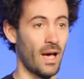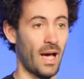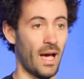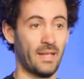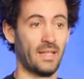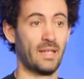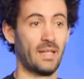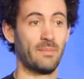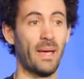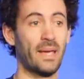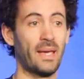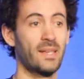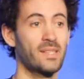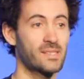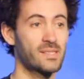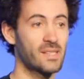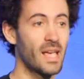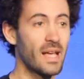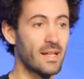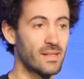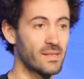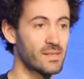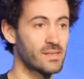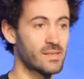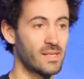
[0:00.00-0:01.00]
And it makes
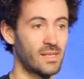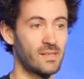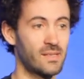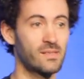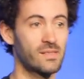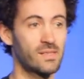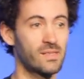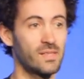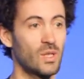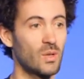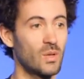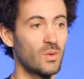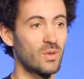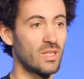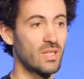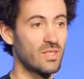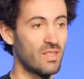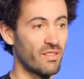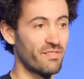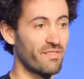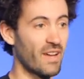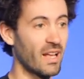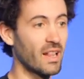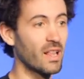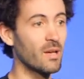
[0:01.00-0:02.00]
sense since you know, the
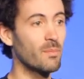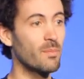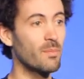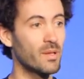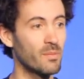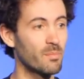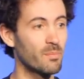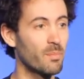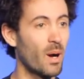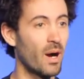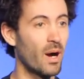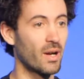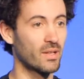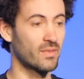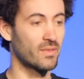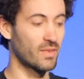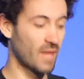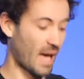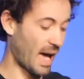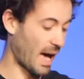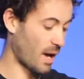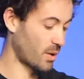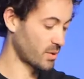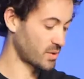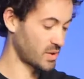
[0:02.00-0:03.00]
development part of the
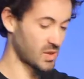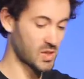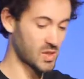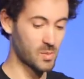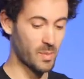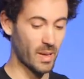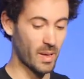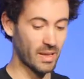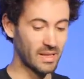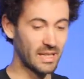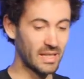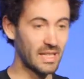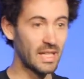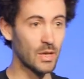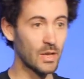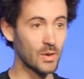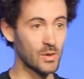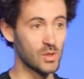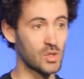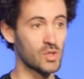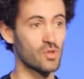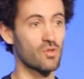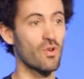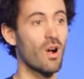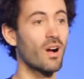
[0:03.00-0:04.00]
house has spent
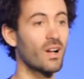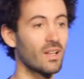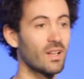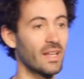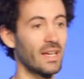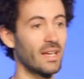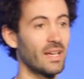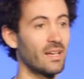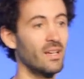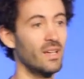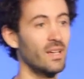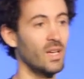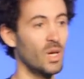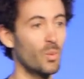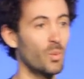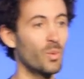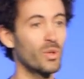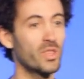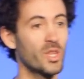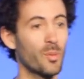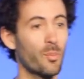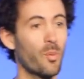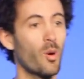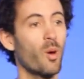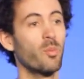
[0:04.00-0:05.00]
years struggling
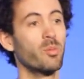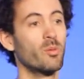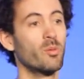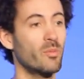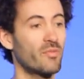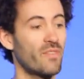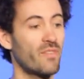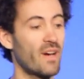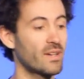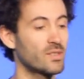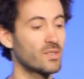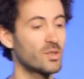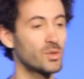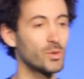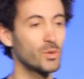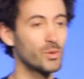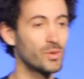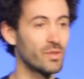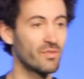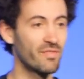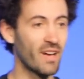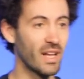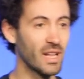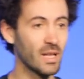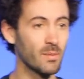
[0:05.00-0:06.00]
with the problem of how to do
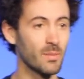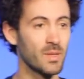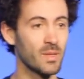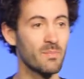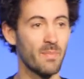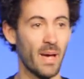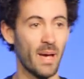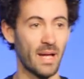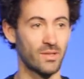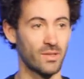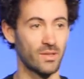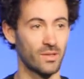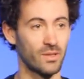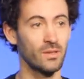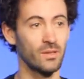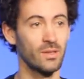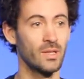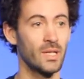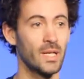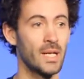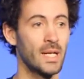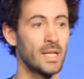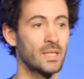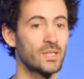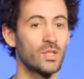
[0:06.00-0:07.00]
development better,
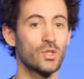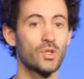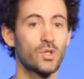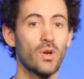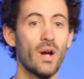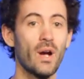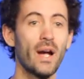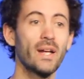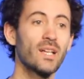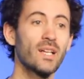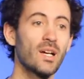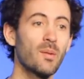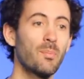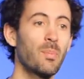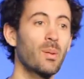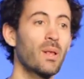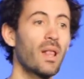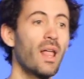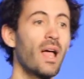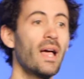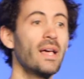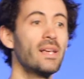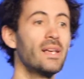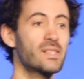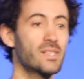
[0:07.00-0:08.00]
to try to
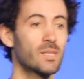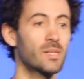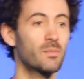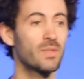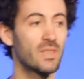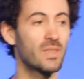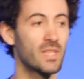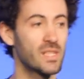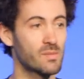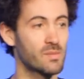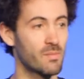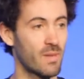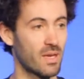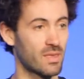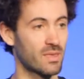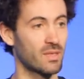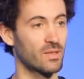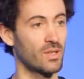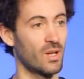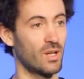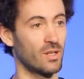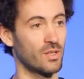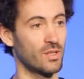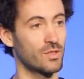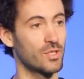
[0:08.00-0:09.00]
apply some of these
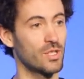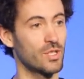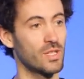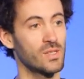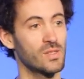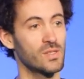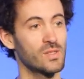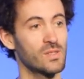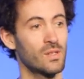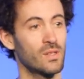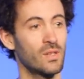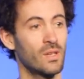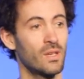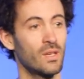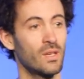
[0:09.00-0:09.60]
methodologies